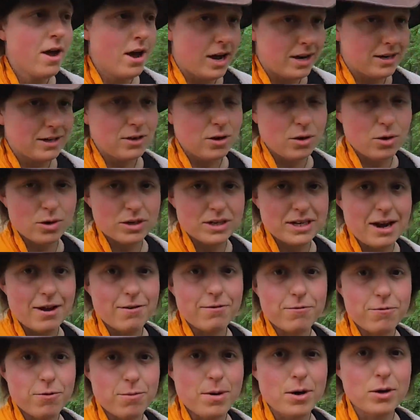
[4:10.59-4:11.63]
under
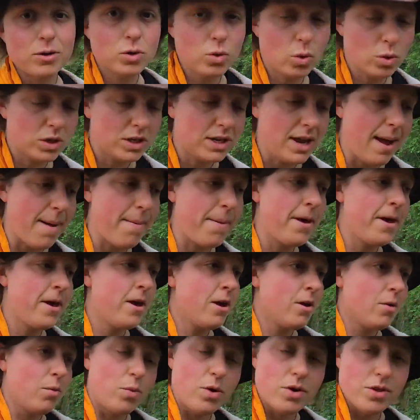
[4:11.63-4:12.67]
lockdown from our doorstep
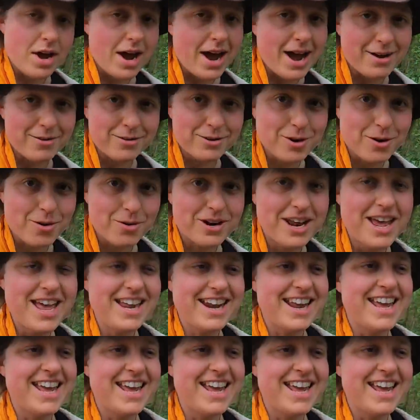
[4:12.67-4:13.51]
with our household,